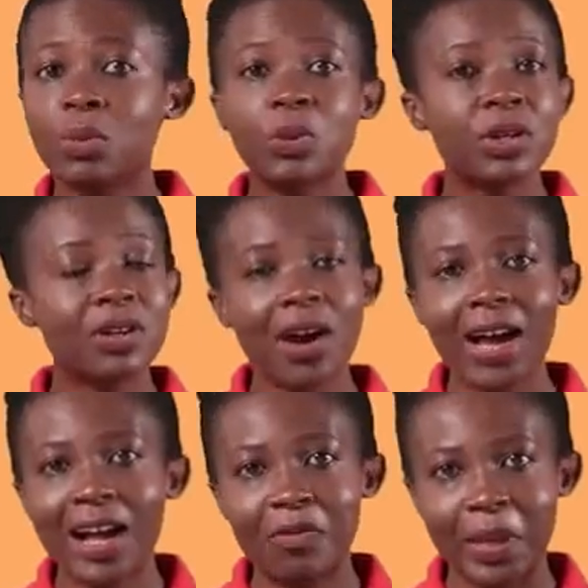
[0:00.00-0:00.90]
we would
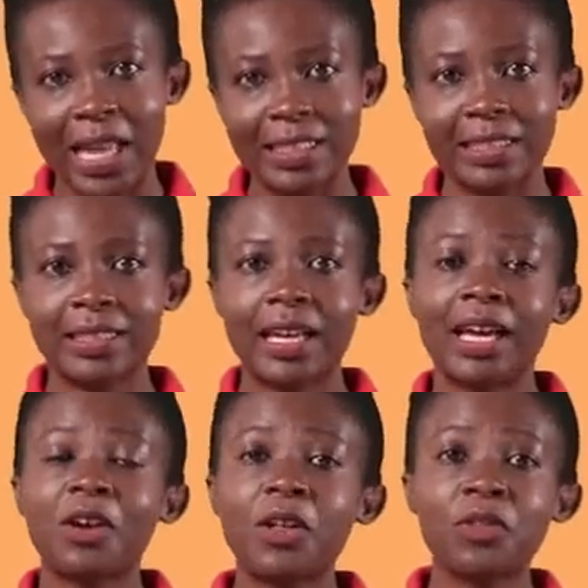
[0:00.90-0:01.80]
not have plants
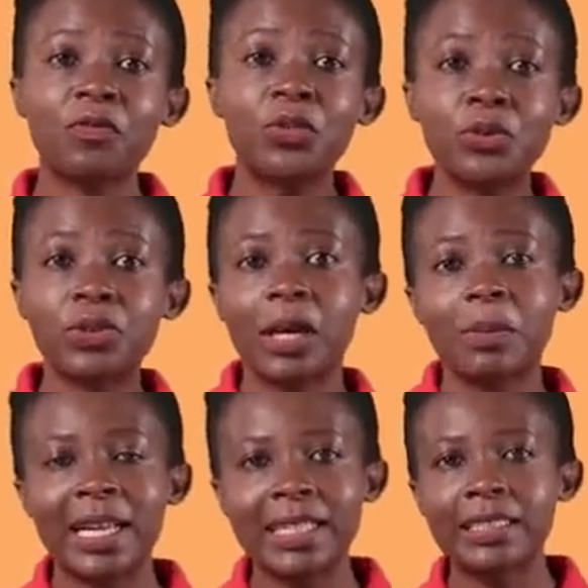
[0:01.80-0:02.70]
and all the food
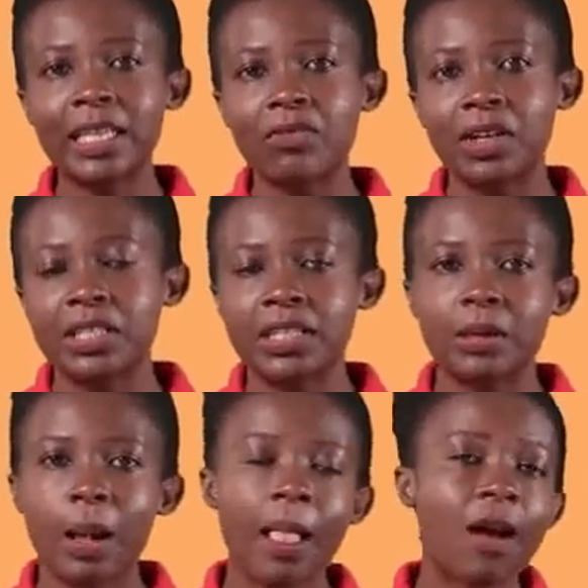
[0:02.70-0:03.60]
that plants give
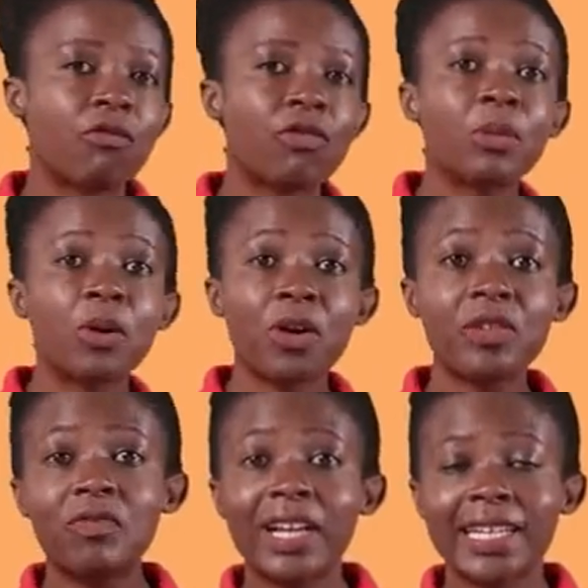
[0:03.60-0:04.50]
us, from
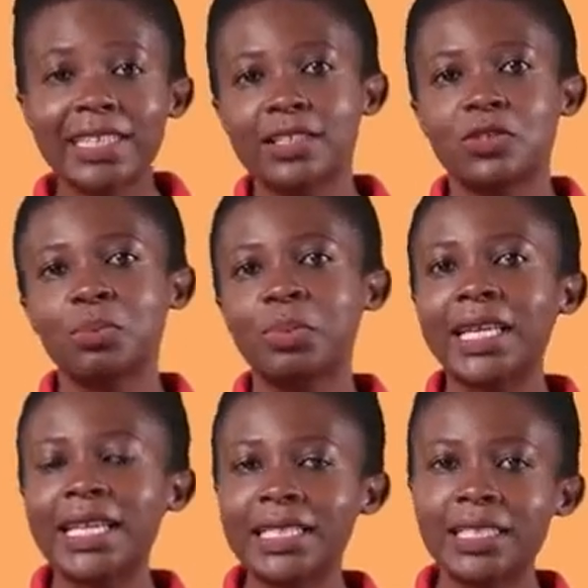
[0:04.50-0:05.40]
cornflakes to
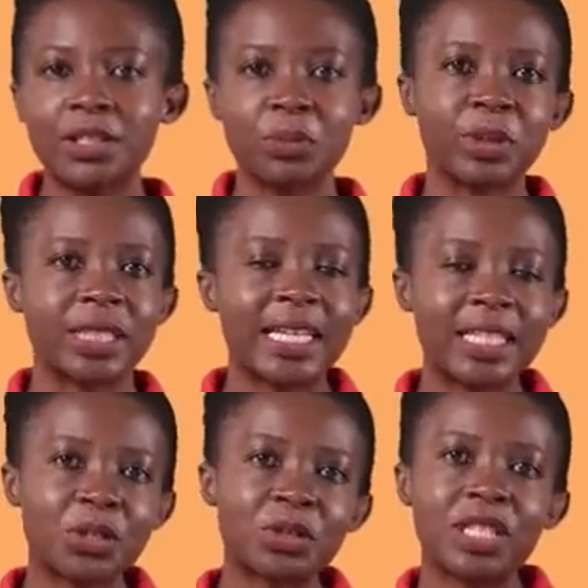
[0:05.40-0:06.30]
beans to
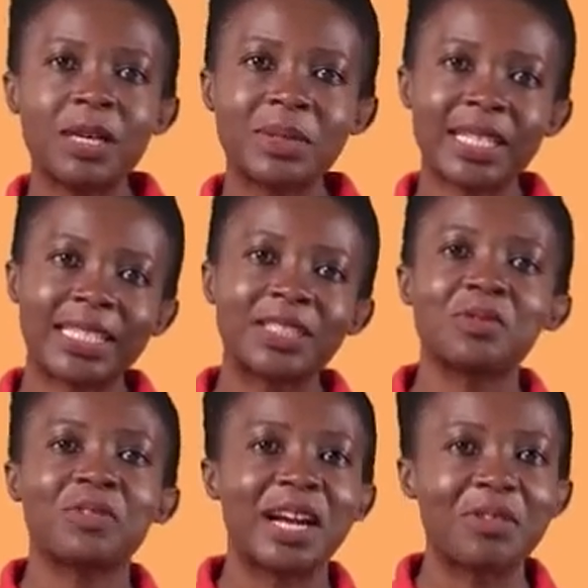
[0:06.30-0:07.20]
potato chips and
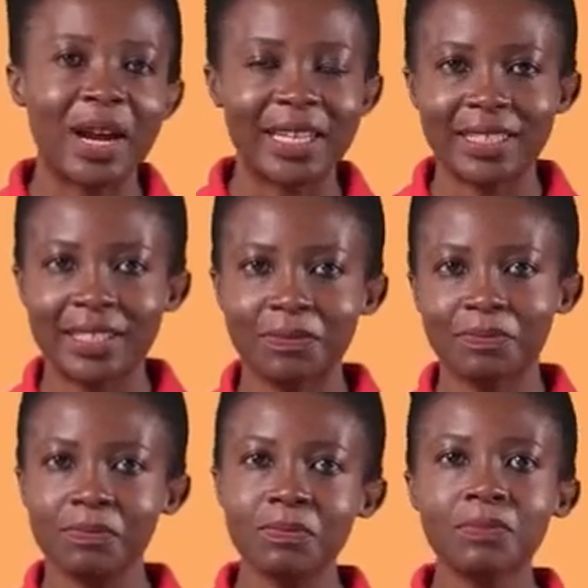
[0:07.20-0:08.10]
to fried rice.
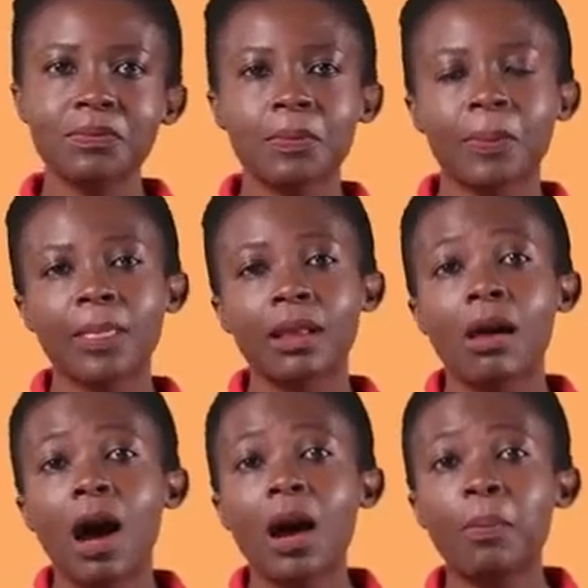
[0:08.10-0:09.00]

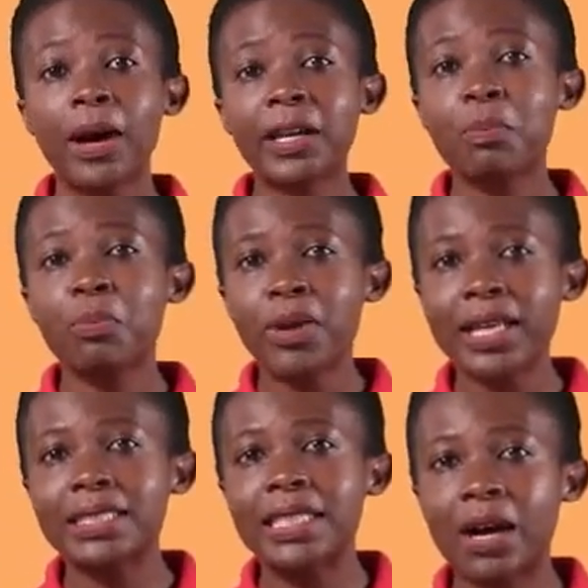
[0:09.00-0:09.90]
Our body
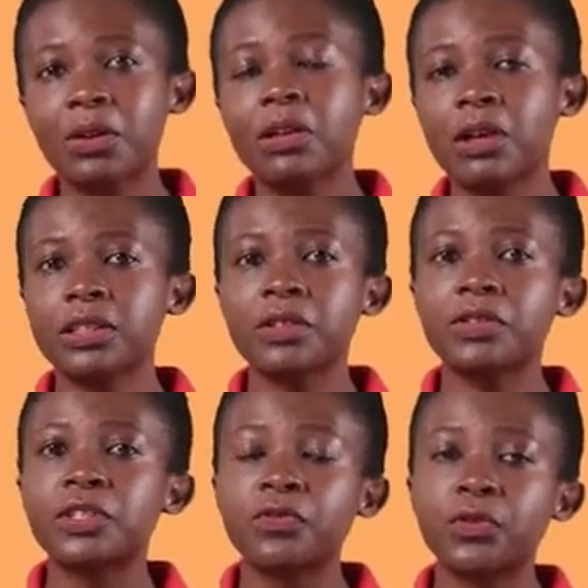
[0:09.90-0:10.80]
breaks down a lot of
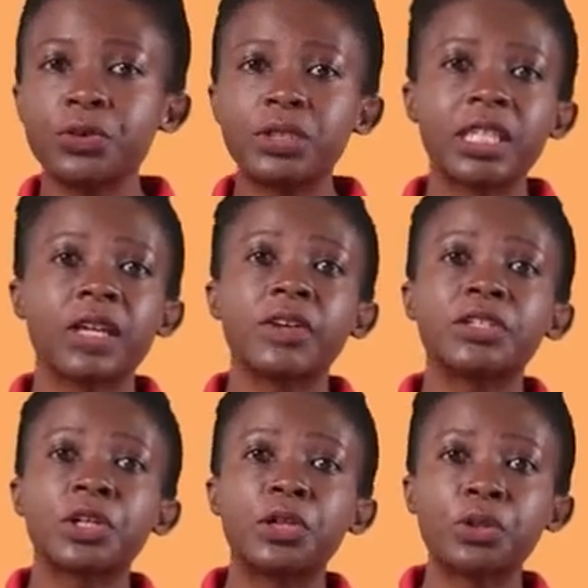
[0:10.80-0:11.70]
this food to give
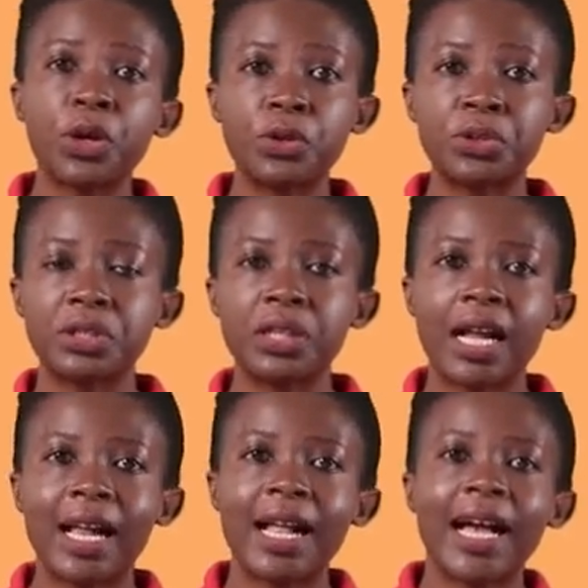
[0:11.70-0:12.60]
us glucose,
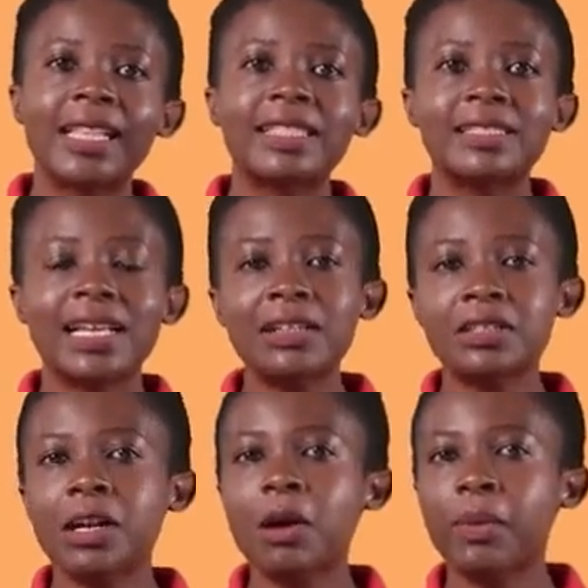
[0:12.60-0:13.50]
and the cells
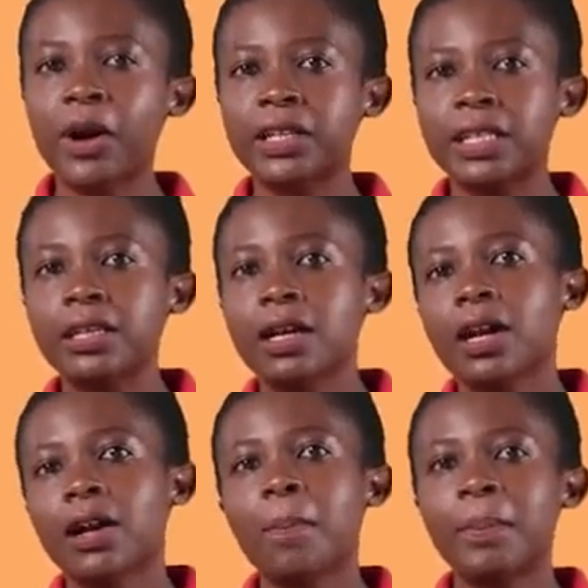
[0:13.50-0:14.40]
in our body
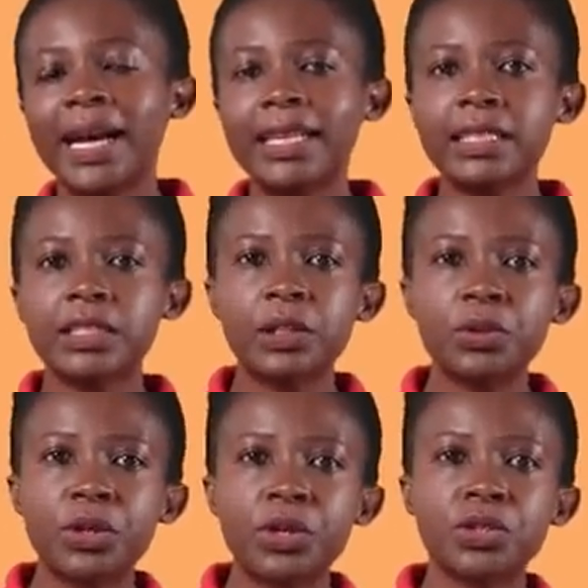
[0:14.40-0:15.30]
combine this
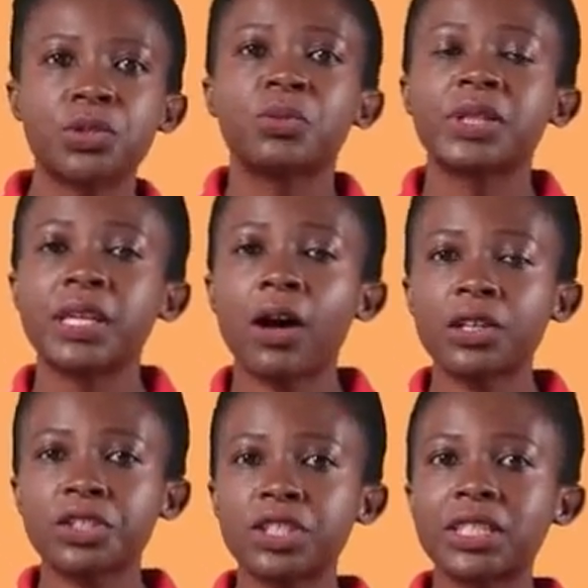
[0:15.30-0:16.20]
glucose with the
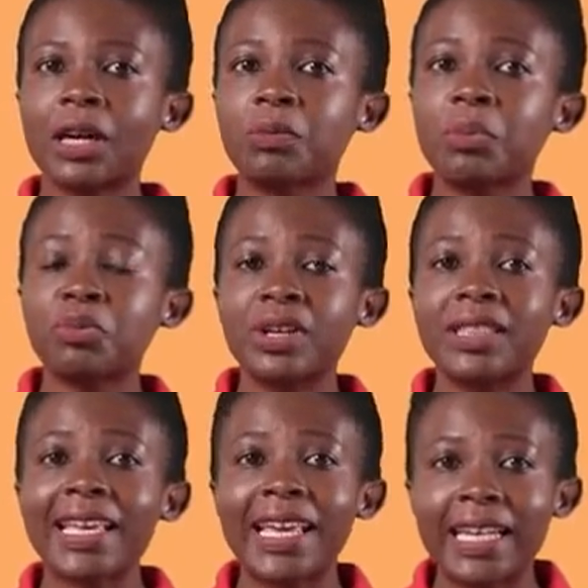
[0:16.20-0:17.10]
oxygen that we
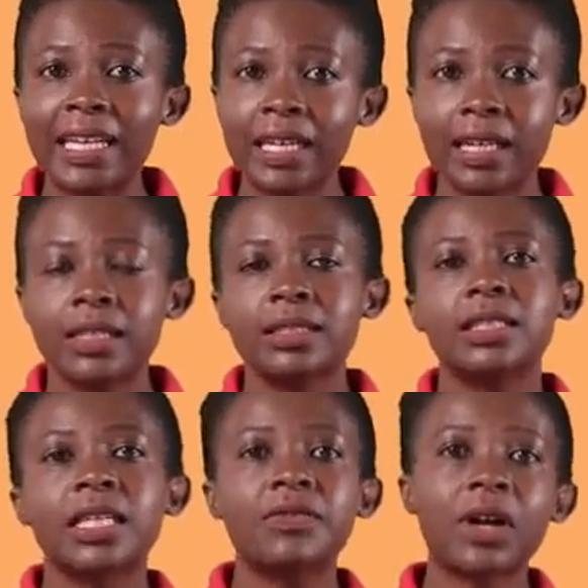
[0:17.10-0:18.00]
breathe in
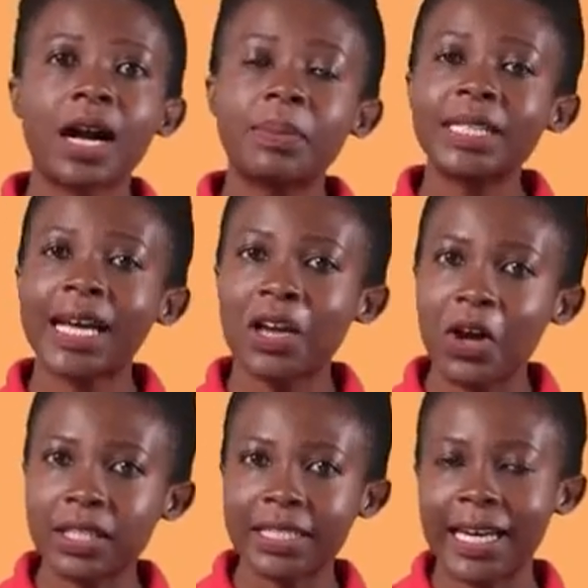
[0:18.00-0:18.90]
to give carbon
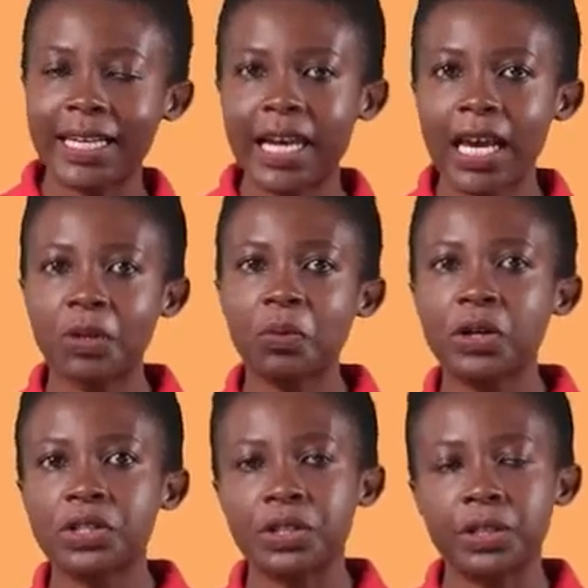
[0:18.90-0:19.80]
dioxide and
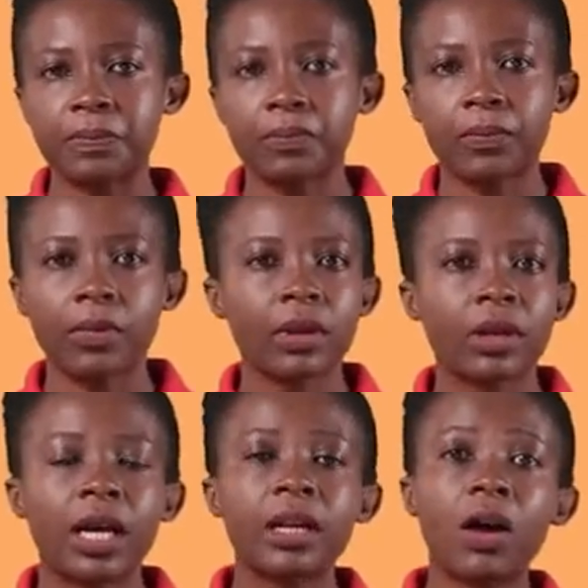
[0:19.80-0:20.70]
water.
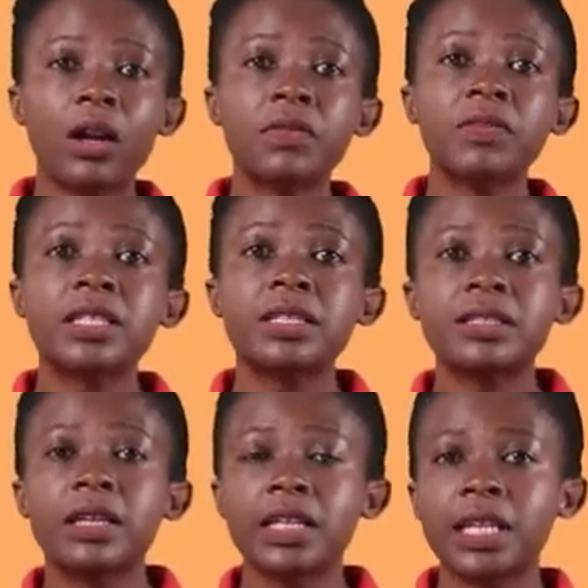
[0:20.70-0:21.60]
And all of this
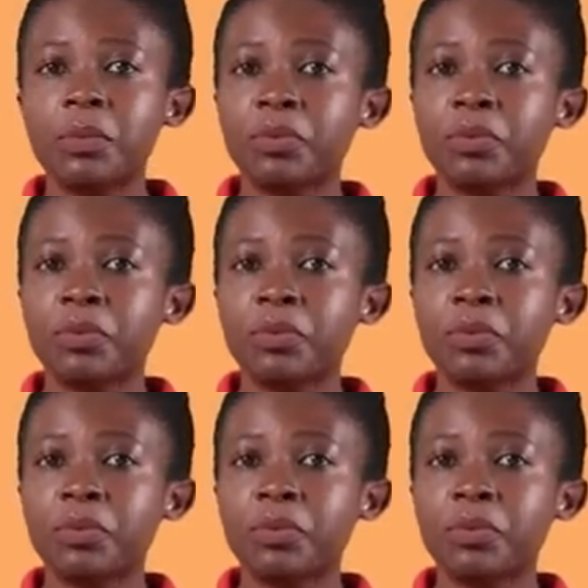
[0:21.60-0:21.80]
is done in a